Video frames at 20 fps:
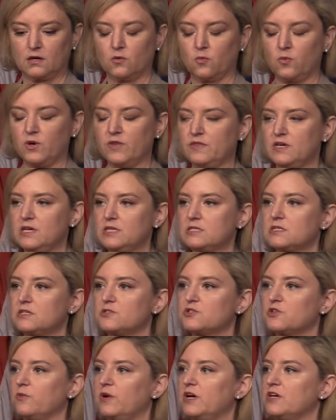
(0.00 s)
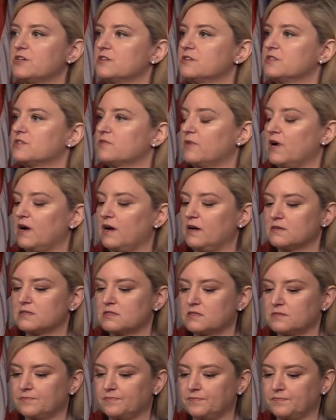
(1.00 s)
When these situations
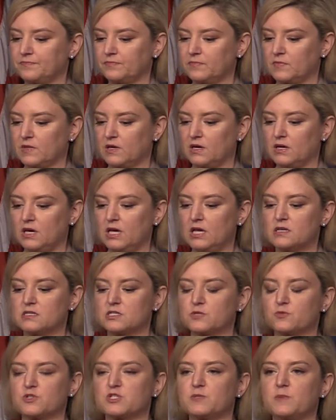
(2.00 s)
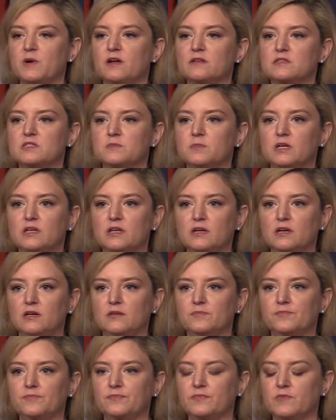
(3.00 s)
arise, it is the
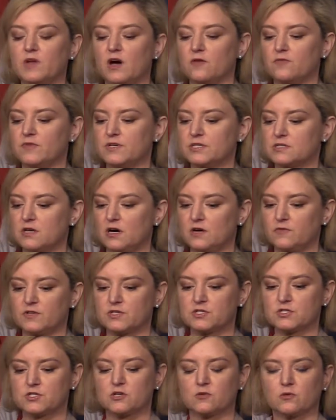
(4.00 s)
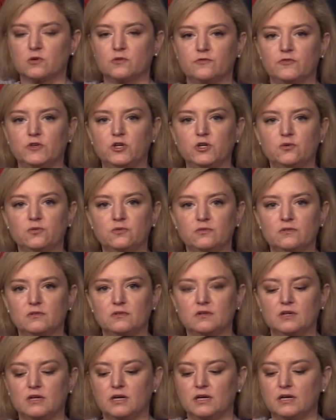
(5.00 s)
responsibility of this office to review
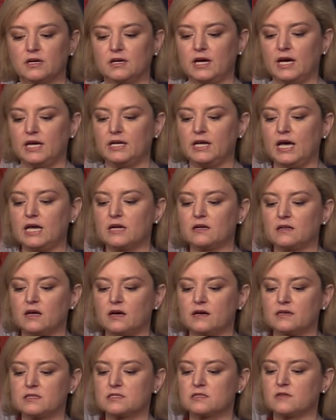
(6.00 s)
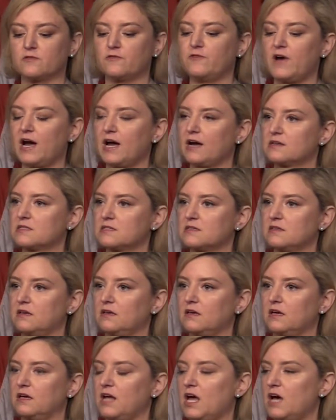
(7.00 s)
and analyze the facts
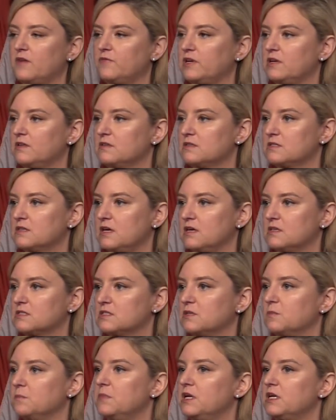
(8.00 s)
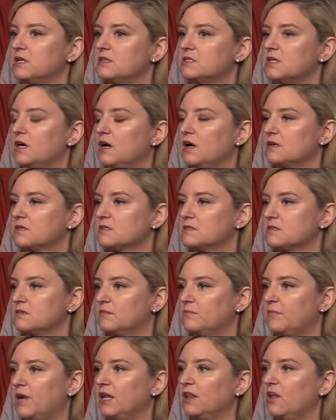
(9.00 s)
and evidence as submitted to us
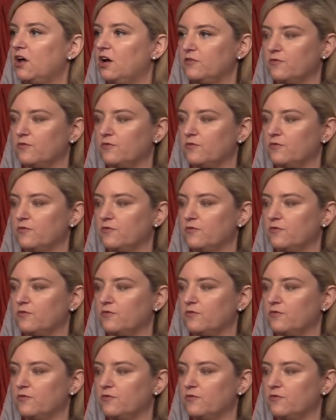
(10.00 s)
by law